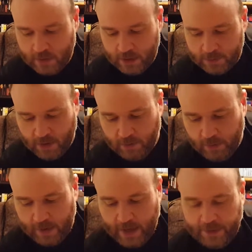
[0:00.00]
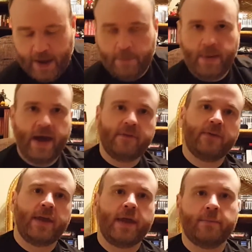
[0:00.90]
It's probably not that bad of a
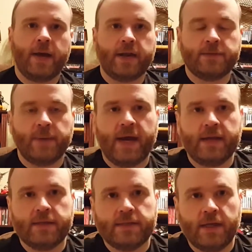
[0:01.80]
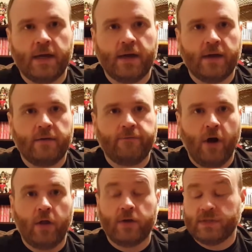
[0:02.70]
game, not as bad as
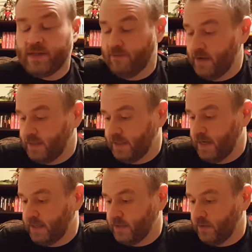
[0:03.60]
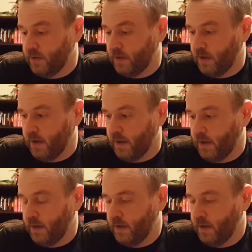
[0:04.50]
Fallout 76 or,